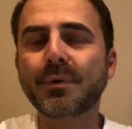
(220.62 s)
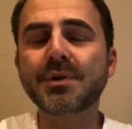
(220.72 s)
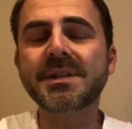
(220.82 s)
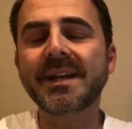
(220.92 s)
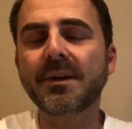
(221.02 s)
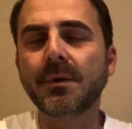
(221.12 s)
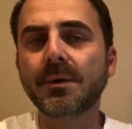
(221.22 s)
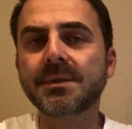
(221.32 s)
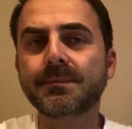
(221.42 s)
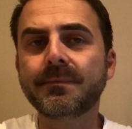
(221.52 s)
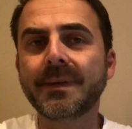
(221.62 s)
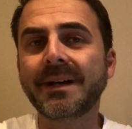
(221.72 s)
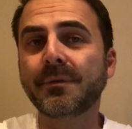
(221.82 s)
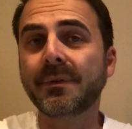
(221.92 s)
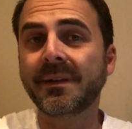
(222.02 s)
person that goes
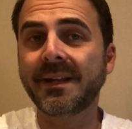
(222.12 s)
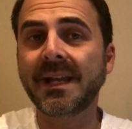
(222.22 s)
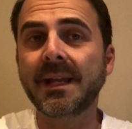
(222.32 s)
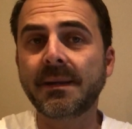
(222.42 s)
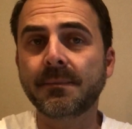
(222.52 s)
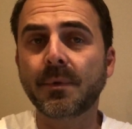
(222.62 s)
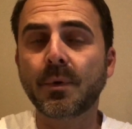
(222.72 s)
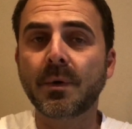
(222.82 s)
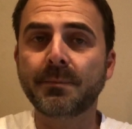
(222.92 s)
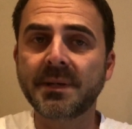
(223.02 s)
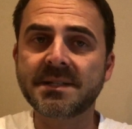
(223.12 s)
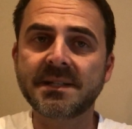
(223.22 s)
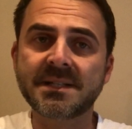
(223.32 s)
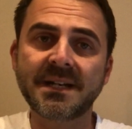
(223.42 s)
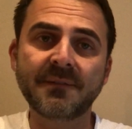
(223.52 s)
under the name or a
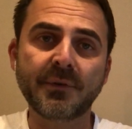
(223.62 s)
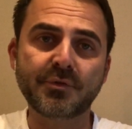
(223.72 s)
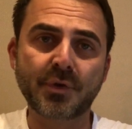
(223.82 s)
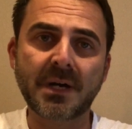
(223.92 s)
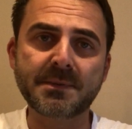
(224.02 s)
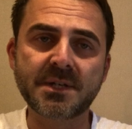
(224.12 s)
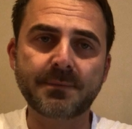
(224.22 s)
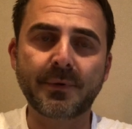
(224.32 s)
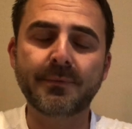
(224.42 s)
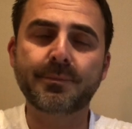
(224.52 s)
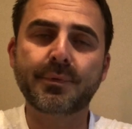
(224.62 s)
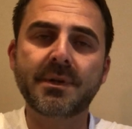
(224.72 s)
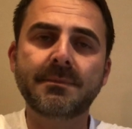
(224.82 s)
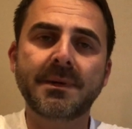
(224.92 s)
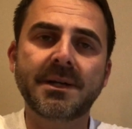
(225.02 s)
business of a dropshipper
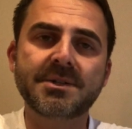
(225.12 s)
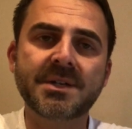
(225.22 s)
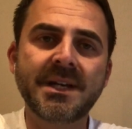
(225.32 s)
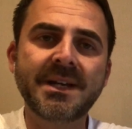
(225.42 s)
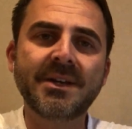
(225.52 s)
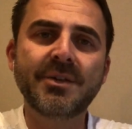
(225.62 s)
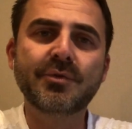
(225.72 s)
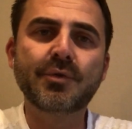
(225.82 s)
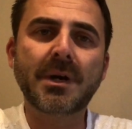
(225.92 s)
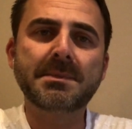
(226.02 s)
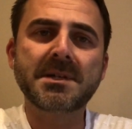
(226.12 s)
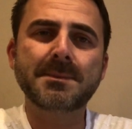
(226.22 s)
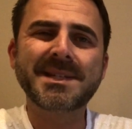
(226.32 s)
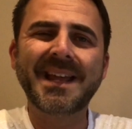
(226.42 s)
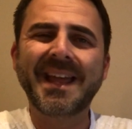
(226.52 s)
pretty much
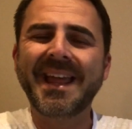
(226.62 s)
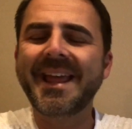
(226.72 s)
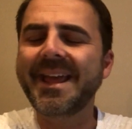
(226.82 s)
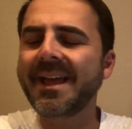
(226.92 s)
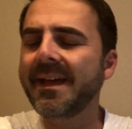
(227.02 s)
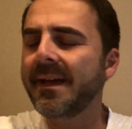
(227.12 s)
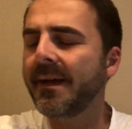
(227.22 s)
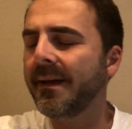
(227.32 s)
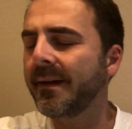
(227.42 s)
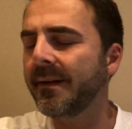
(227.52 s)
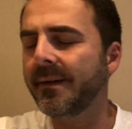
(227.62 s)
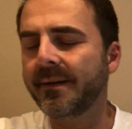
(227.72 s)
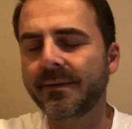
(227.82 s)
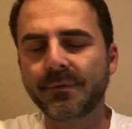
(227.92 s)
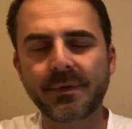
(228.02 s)
dropships
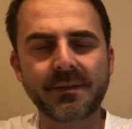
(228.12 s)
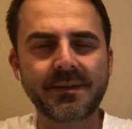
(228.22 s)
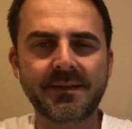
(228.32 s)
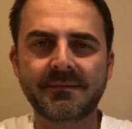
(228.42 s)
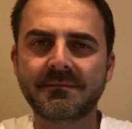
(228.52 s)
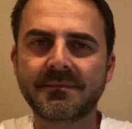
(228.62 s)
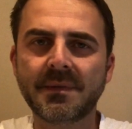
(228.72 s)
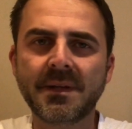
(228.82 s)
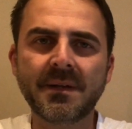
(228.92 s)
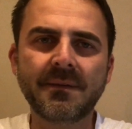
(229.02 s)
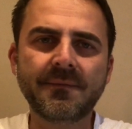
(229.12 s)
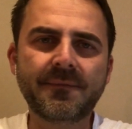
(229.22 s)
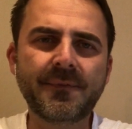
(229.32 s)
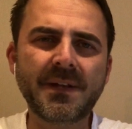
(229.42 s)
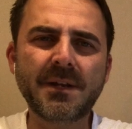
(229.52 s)
everything.
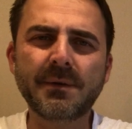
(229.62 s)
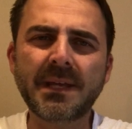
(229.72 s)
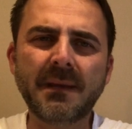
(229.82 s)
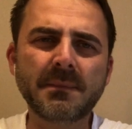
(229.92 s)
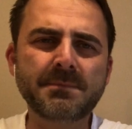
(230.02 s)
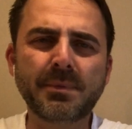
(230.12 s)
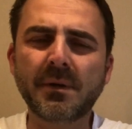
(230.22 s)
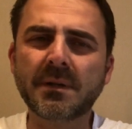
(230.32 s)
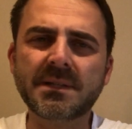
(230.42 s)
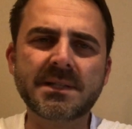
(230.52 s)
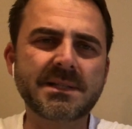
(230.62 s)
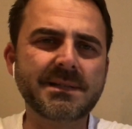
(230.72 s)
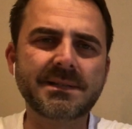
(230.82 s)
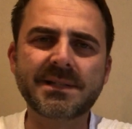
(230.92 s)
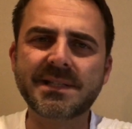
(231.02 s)
Video games, books,
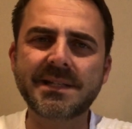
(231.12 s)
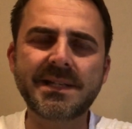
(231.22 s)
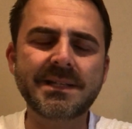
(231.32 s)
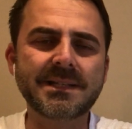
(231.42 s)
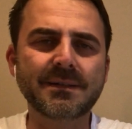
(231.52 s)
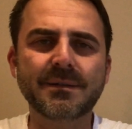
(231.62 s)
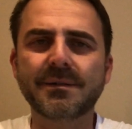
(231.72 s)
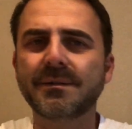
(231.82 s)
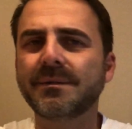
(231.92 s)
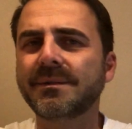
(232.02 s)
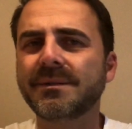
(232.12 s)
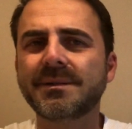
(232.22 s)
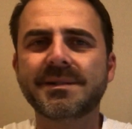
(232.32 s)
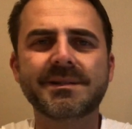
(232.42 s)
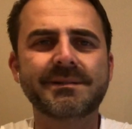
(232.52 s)

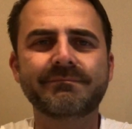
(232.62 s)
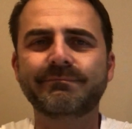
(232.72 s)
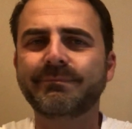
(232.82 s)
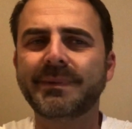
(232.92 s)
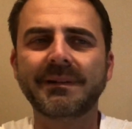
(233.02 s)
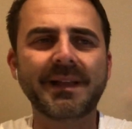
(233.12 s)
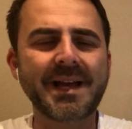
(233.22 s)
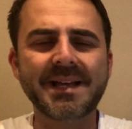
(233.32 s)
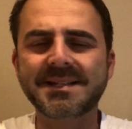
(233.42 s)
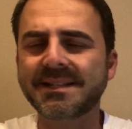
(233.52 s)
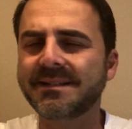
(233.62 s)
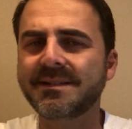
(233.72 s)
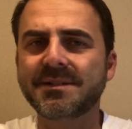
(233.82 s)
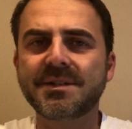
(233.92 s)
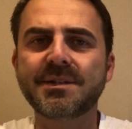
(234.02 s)
sneakers,
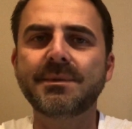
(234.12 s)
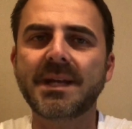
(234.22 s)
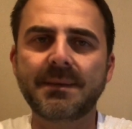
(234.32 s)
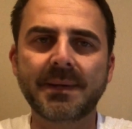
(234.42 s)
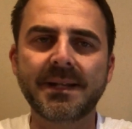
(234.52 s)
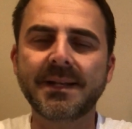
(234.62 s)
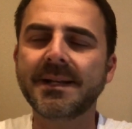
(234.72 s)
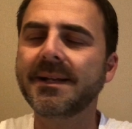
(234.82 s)
glasses, you name it.